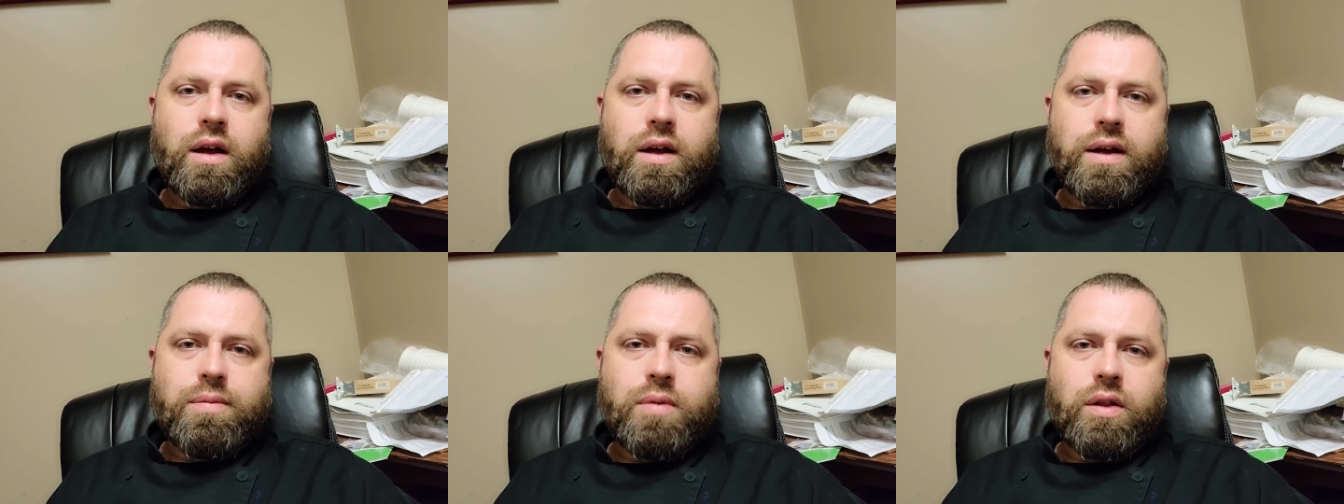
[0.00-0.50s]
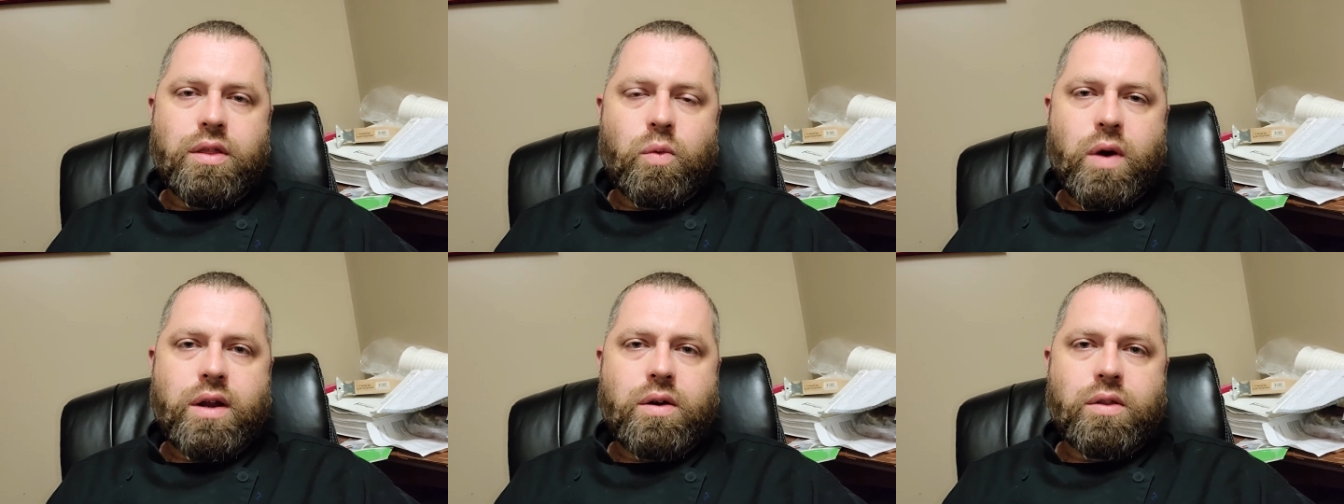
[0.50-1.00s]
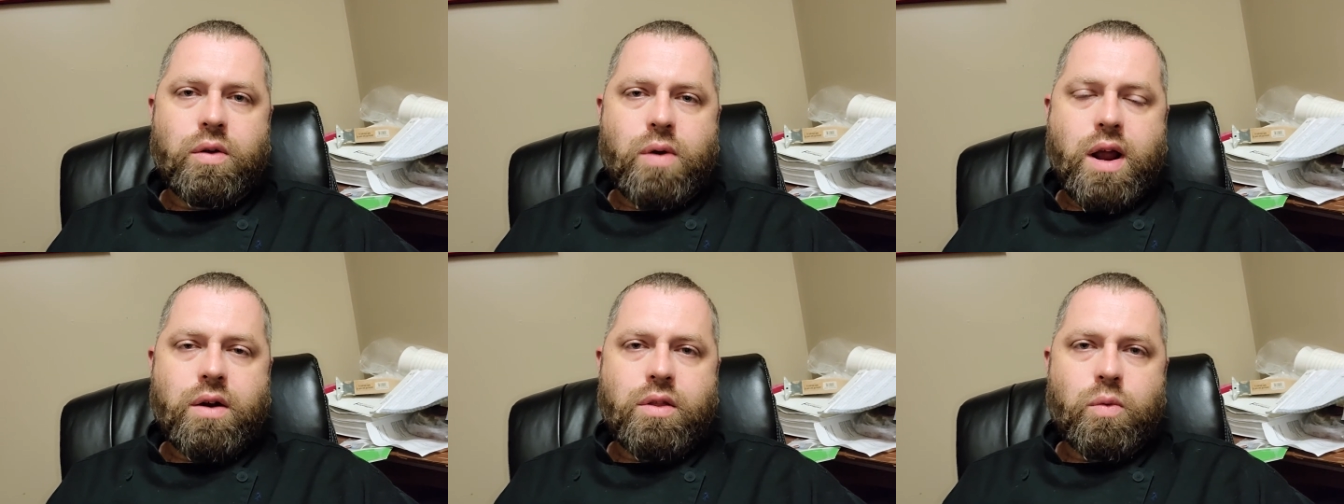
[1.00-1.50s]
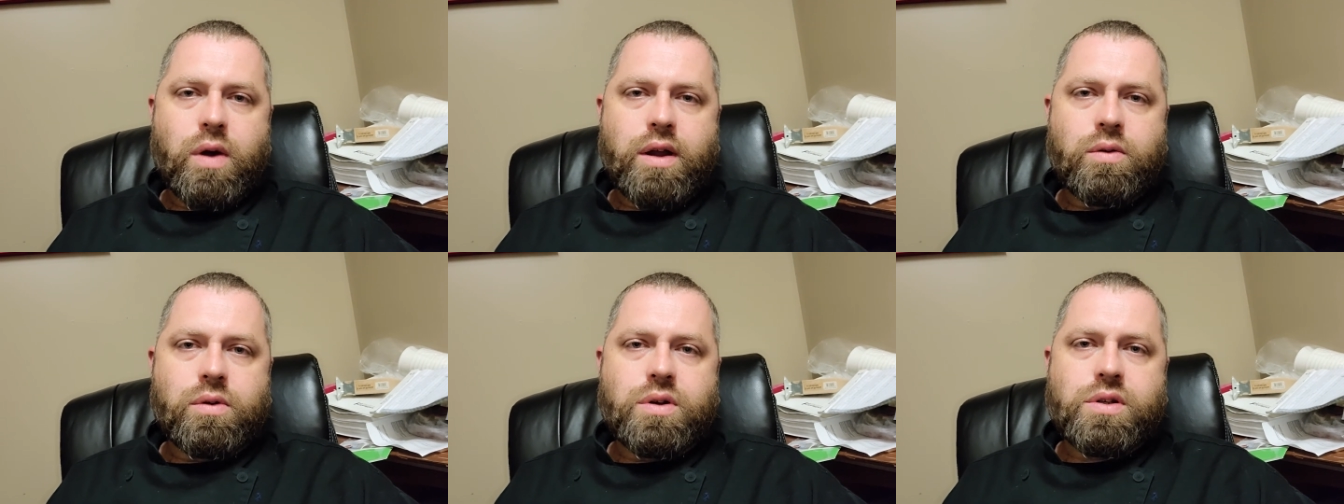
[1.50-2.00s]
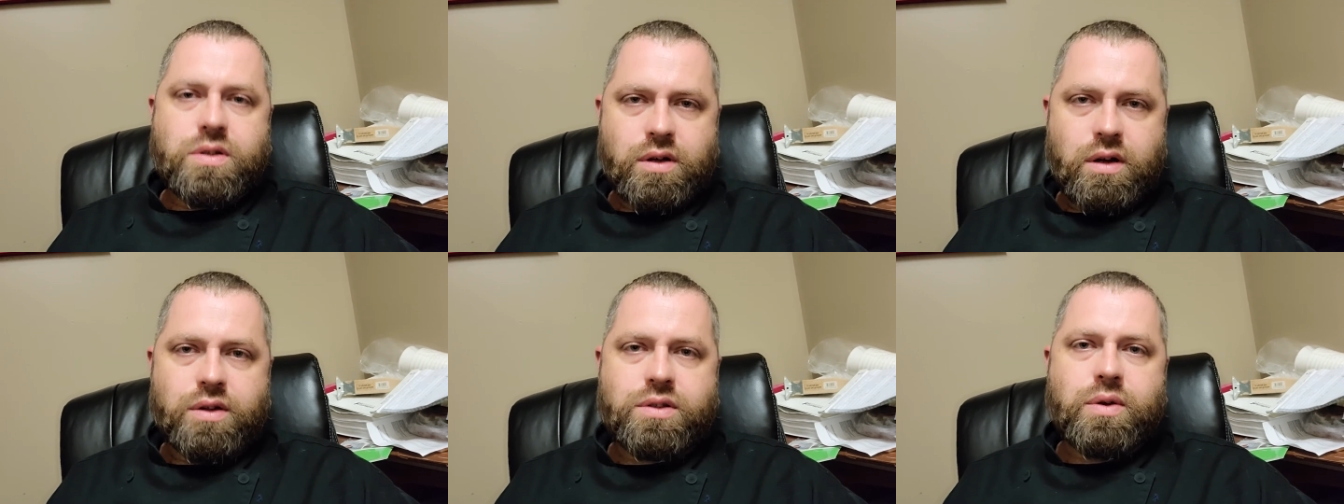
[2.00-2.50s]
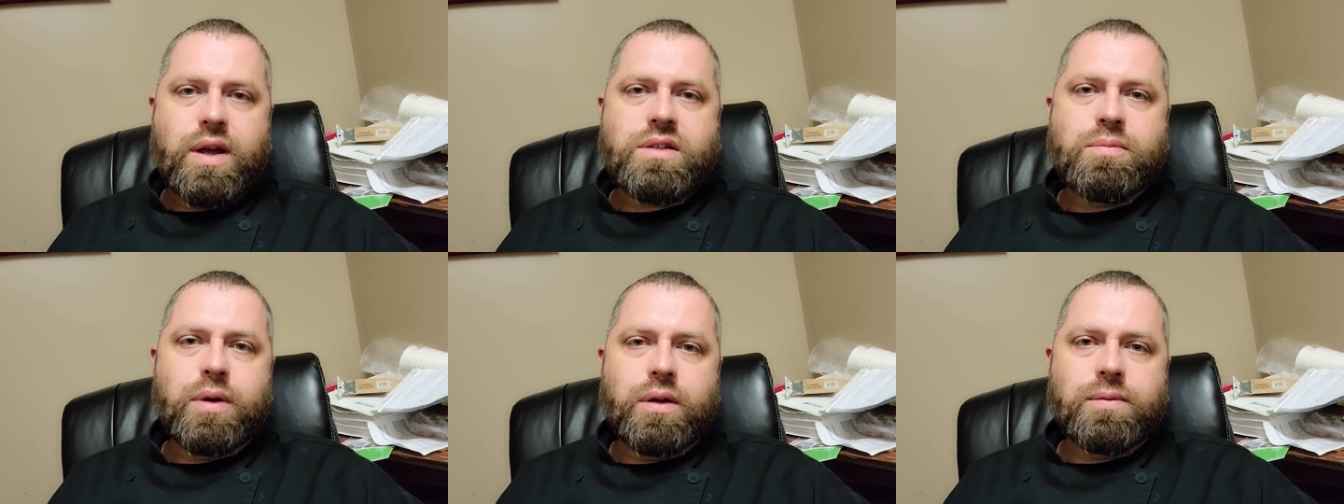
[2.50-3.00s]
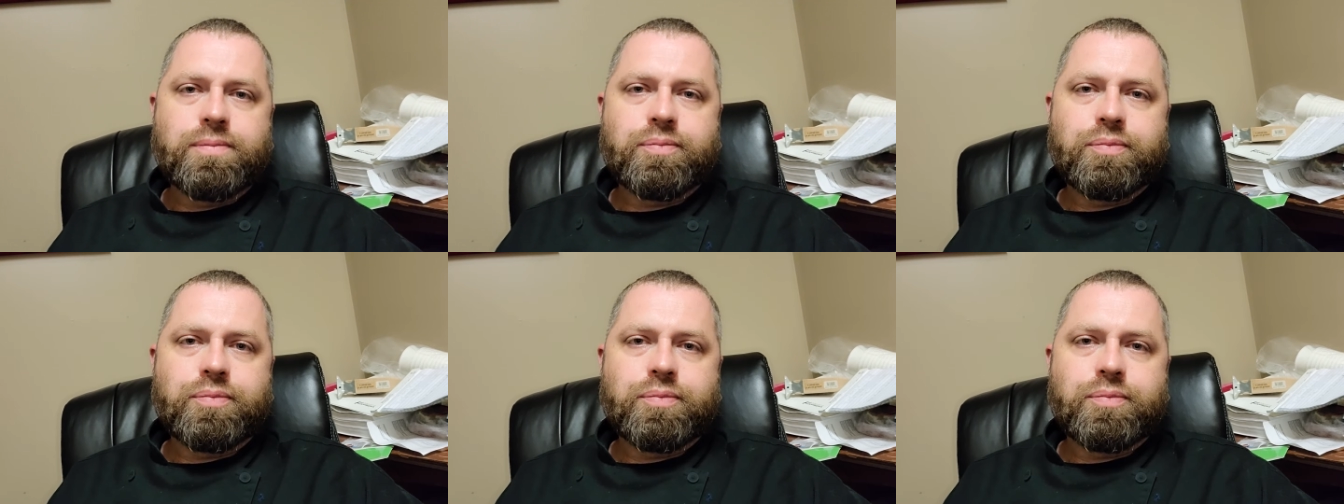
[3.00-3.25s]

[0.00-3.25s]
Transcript: Um, the, white, the rider of the white horse also has a bow.